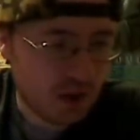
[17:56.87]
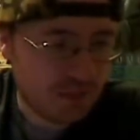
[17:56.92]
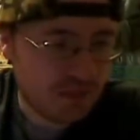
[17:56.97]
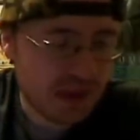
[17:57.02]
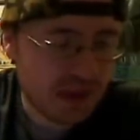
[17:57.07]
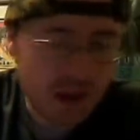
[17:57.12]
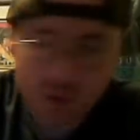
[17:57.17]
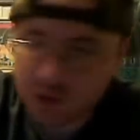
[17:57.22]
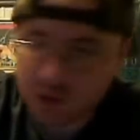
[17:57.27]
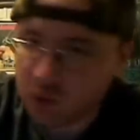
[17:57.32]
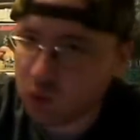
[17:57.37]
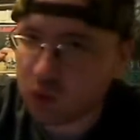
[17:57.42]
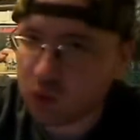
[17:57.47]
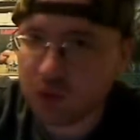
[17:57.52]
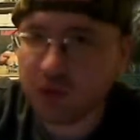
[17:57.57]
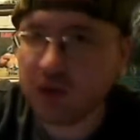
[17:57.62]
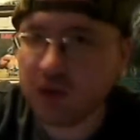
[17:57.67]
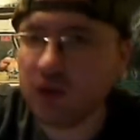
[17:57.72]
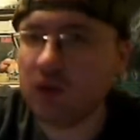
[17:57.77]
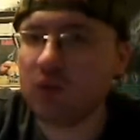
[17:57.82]
That was
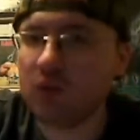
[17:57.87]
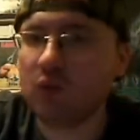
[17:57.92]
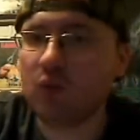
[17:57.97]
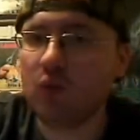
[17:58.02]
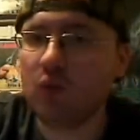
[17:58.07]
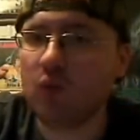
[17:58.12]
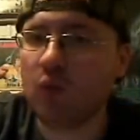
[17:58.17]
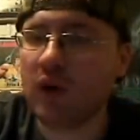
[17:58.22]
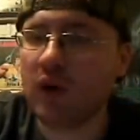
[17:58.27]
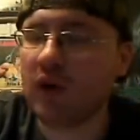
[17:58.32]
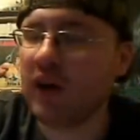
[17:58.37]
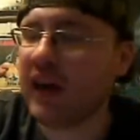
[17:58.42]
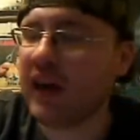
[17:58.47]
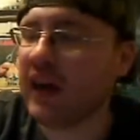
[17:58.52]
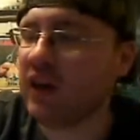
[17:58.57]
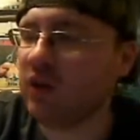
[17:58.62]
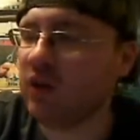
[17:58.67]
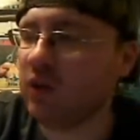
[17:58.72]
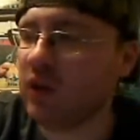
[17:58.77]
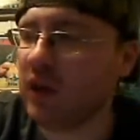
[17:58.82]
really well
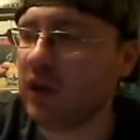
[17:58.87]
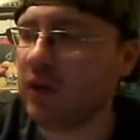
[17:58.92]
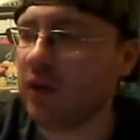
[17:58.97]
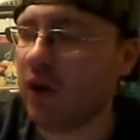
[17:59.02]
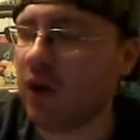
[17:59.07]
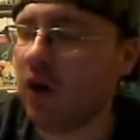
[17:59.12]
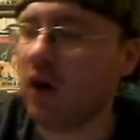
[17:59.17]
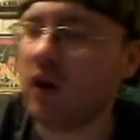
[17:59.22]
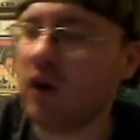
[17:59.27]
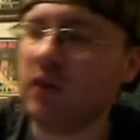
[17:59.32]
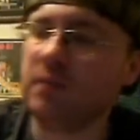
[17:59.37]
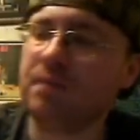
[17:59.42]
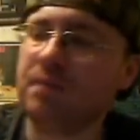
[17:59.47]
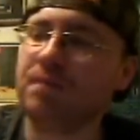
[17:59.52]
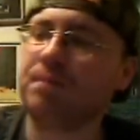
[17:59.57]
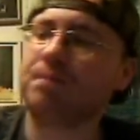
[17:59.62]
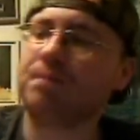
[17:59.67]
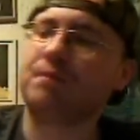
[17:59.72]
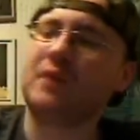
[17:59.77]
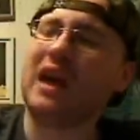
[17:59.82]
handled, I thought.
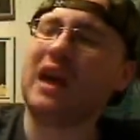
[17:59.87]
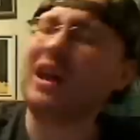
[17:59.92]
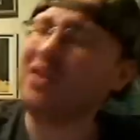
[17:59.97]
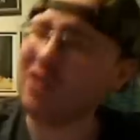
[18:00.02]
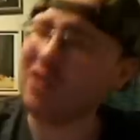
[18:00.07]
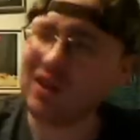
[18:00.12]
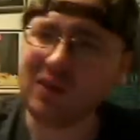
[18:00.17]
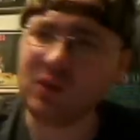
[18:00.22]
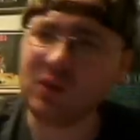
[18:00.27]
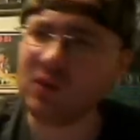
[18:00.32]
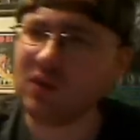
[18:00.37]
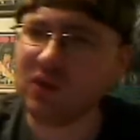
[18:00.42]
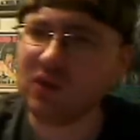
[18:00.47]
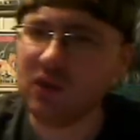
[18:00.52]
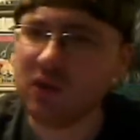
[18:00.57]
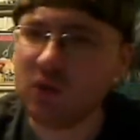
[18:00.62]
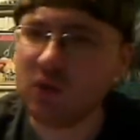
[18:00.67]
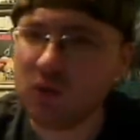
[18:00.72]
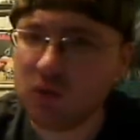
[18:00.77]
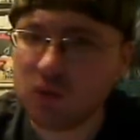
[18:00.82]
I thought this was
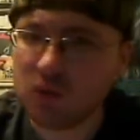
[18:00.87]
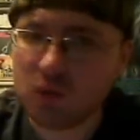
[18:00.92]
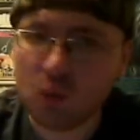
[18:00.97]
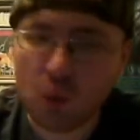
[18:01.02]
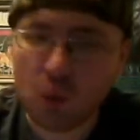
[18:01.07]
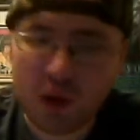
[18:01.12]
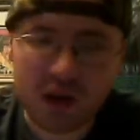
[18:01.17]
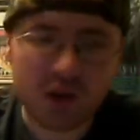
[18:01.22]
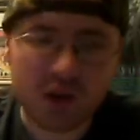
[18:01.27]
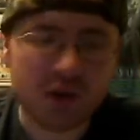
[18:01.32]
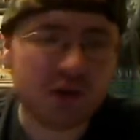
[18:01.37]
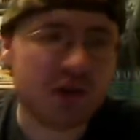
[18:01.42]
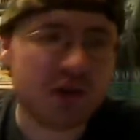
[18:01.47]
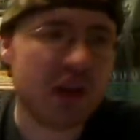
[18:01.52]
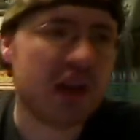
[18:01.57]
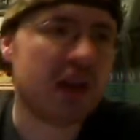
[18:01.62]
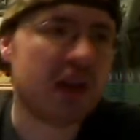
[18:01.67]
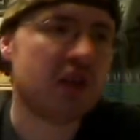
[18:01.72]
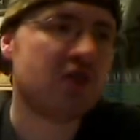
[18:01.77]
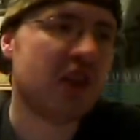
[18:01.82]
just a
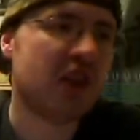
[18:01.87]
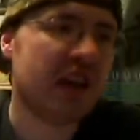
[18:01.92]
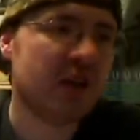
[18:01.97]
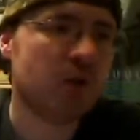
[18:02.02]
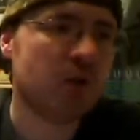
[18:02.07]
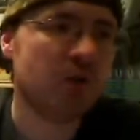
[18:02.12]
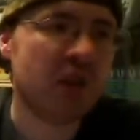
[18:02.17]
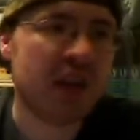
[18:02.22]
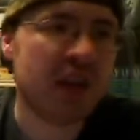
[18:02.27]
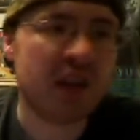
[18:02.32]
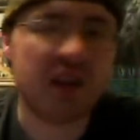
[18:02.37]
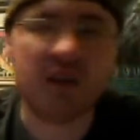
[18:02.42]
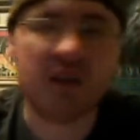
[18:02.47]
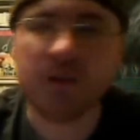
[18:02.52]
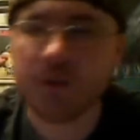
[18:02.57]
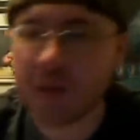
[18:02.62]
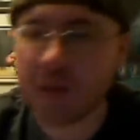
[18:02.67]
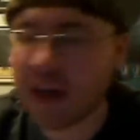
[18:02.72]
well-staged, entertaining,